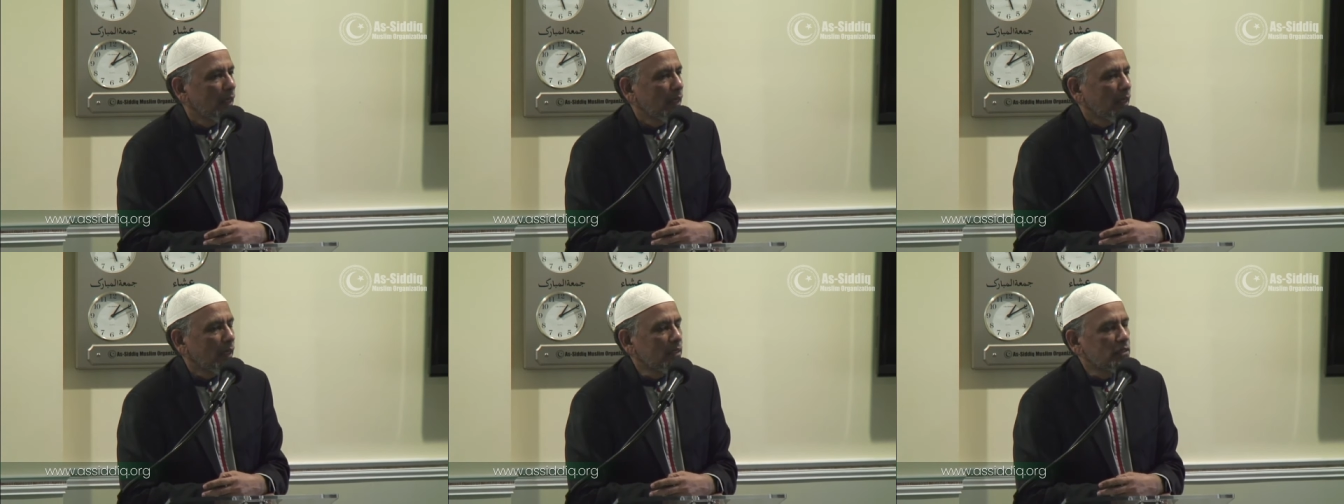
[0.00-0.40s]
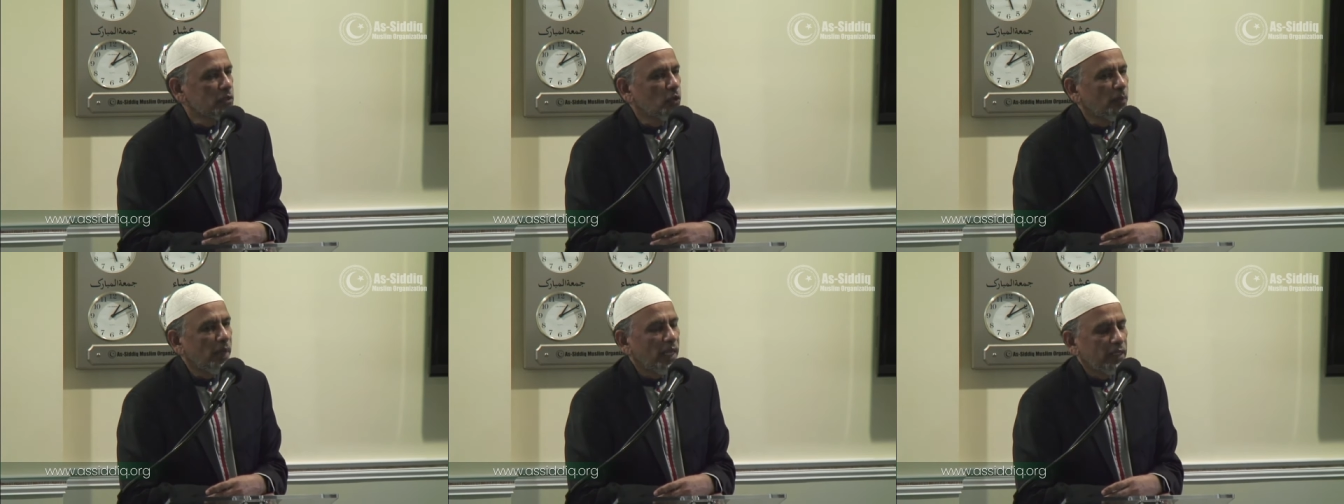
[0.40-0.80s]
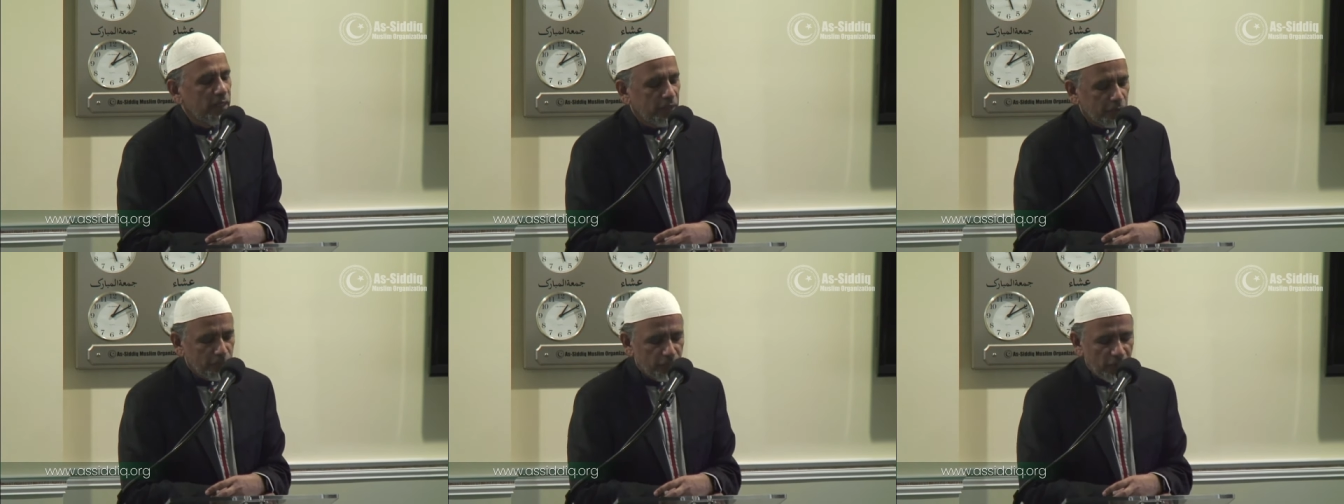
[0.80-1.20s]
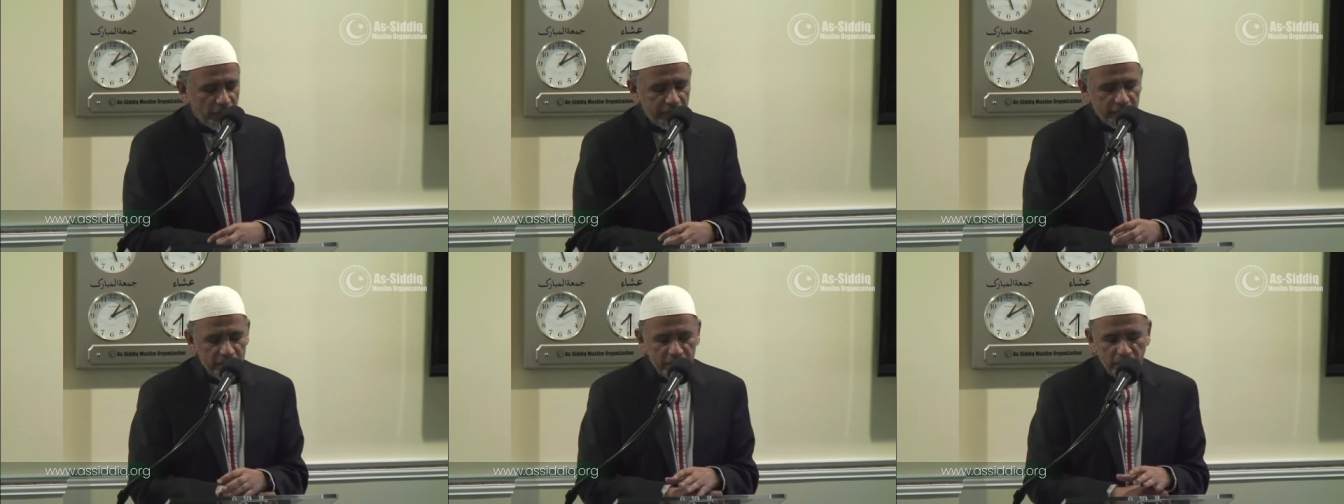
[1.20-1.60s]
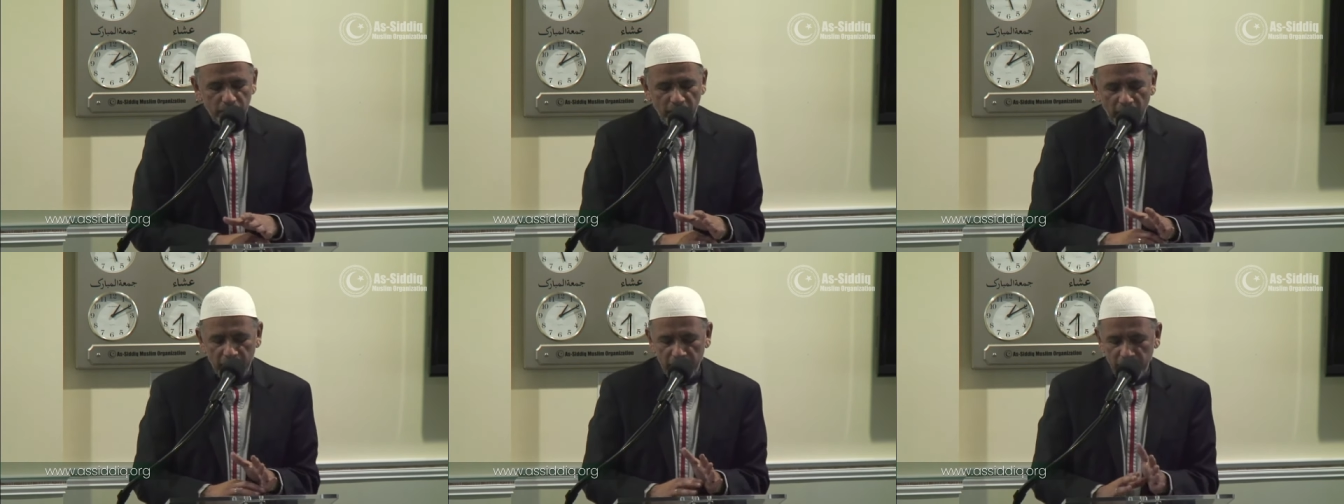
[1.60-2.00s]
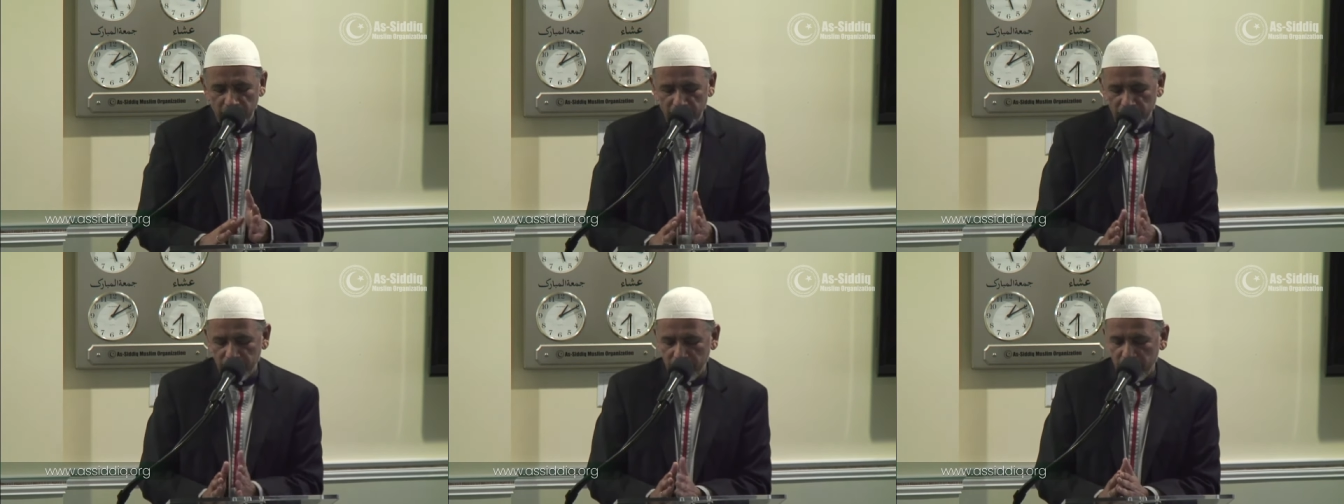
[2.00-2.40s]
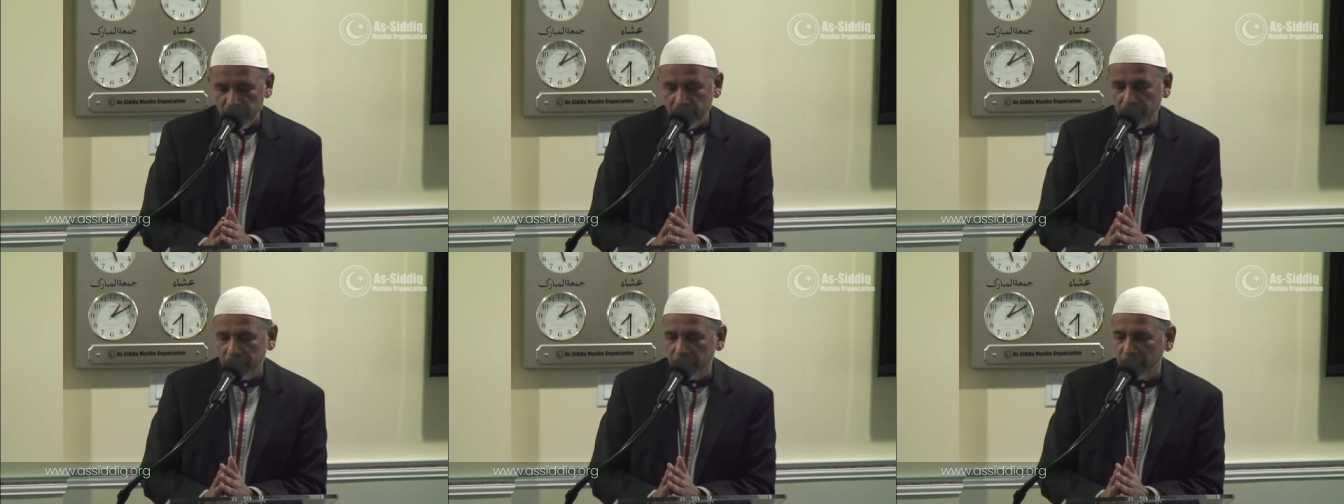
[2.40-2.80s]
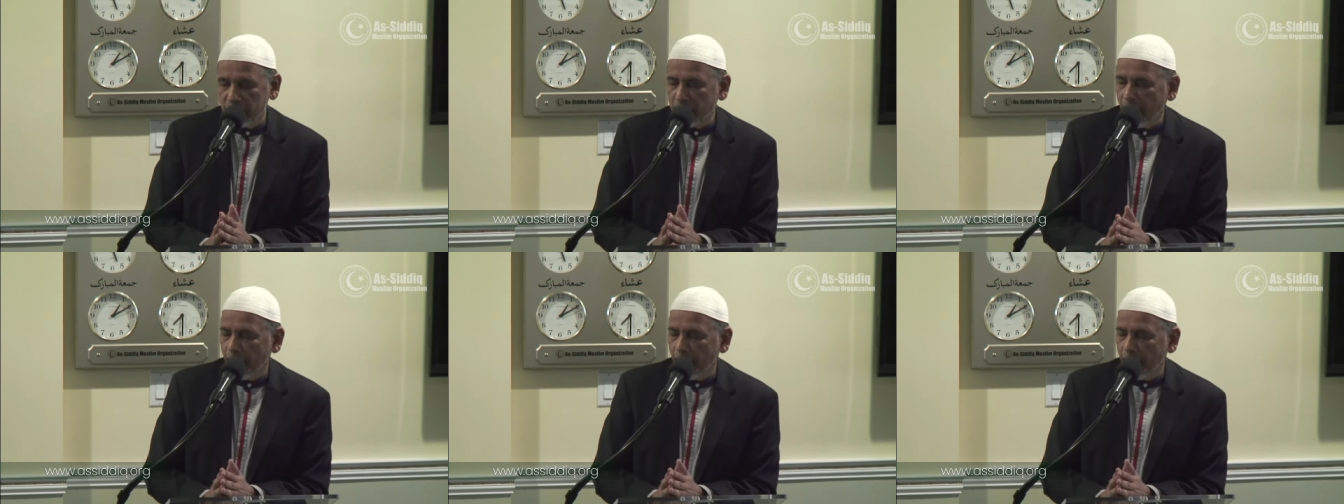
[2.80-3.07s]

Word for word: And so, my dear brothers and my dear sisters,